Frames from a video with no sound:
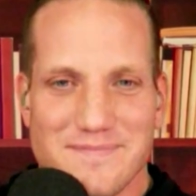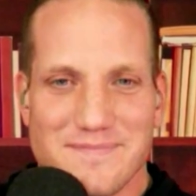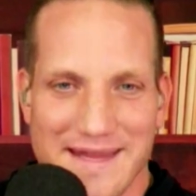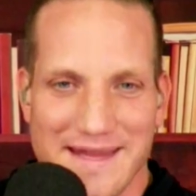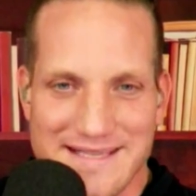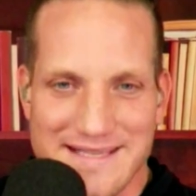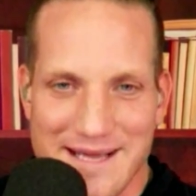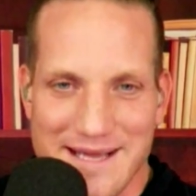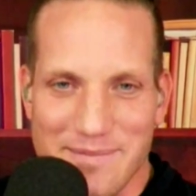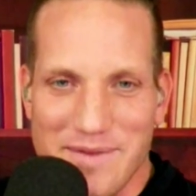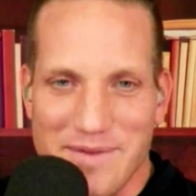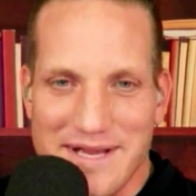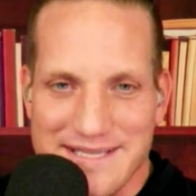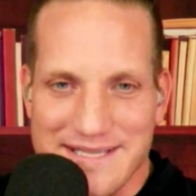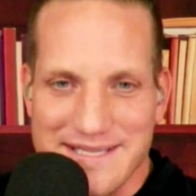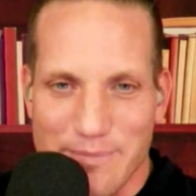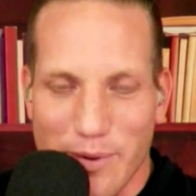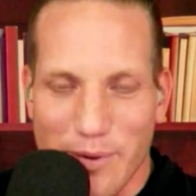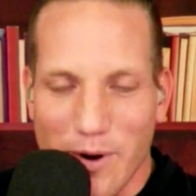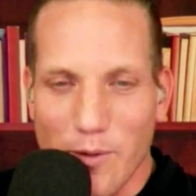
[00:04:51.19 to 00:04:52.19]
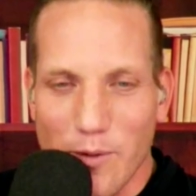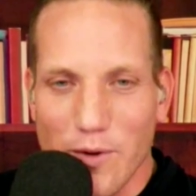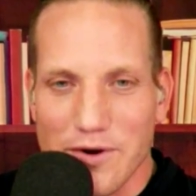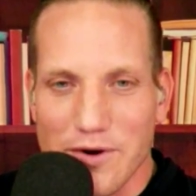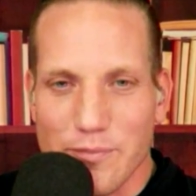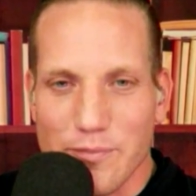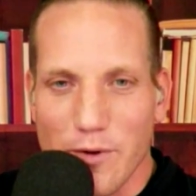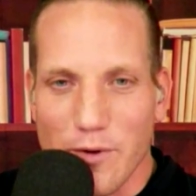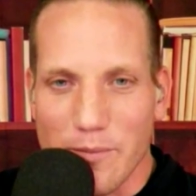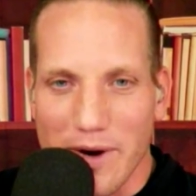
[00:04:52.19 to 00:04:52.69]
that, is a ball worth more
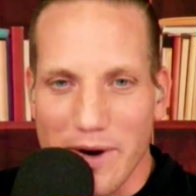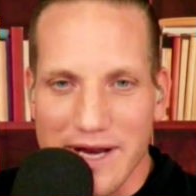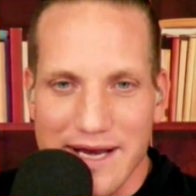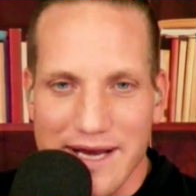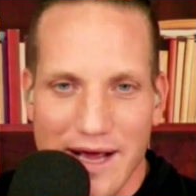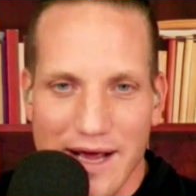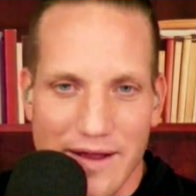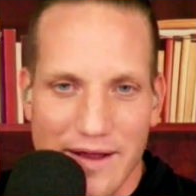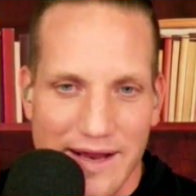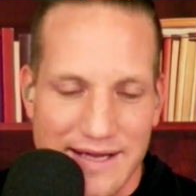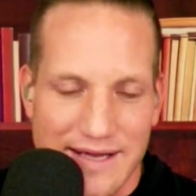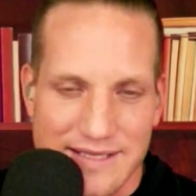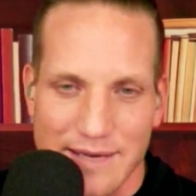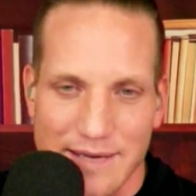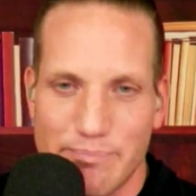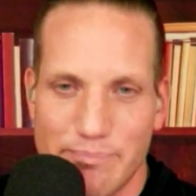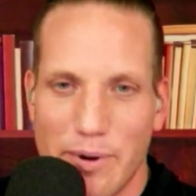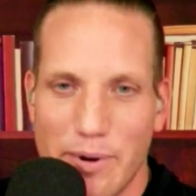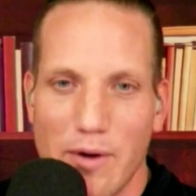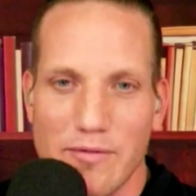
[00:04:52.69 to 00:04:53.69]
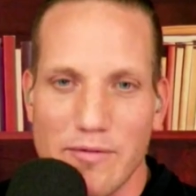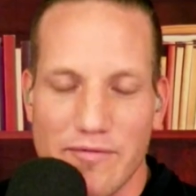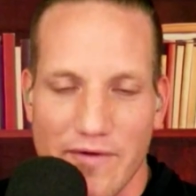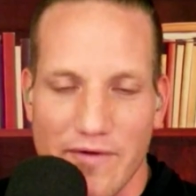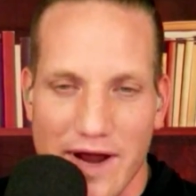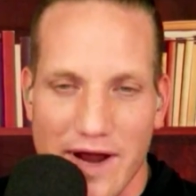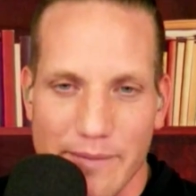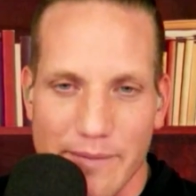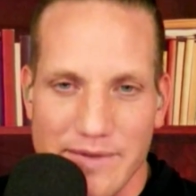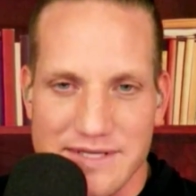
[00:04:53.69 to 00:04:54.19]
money now that has like bone
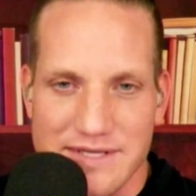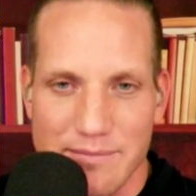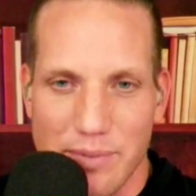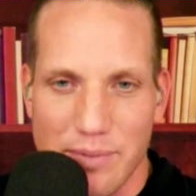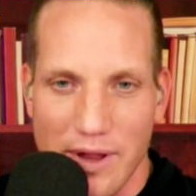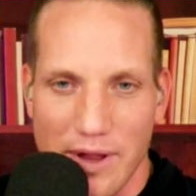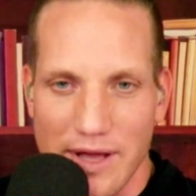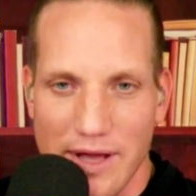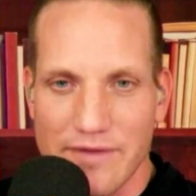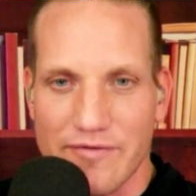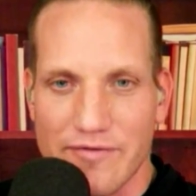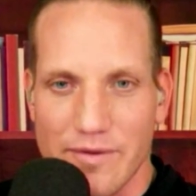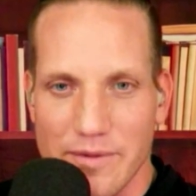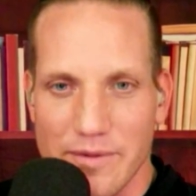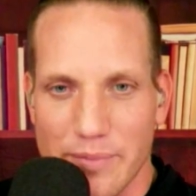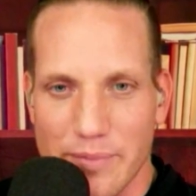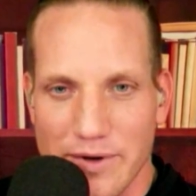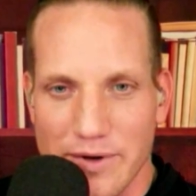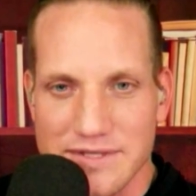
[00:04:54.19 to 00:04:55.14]
fragments and blood from the person that